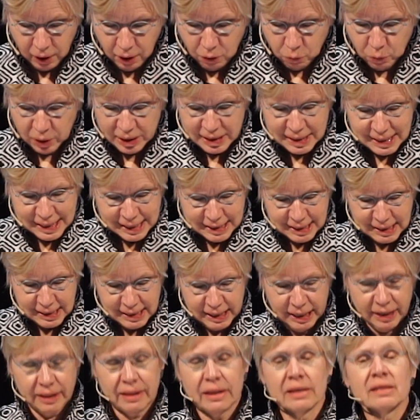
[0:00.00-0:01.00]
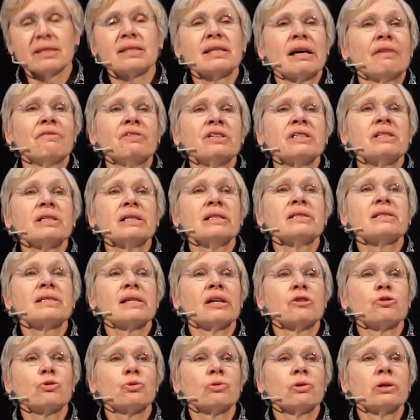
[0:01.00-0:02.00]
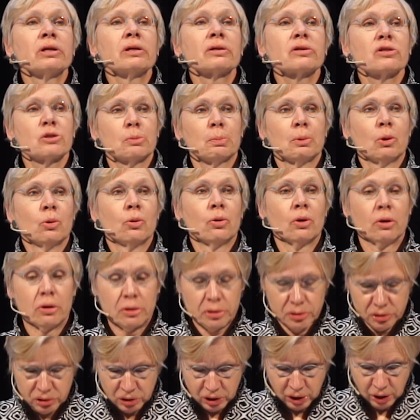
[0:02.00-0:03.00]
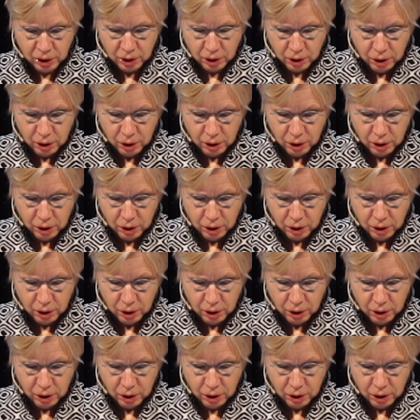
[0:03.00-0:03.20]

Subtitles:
when 16th and 17th century explorers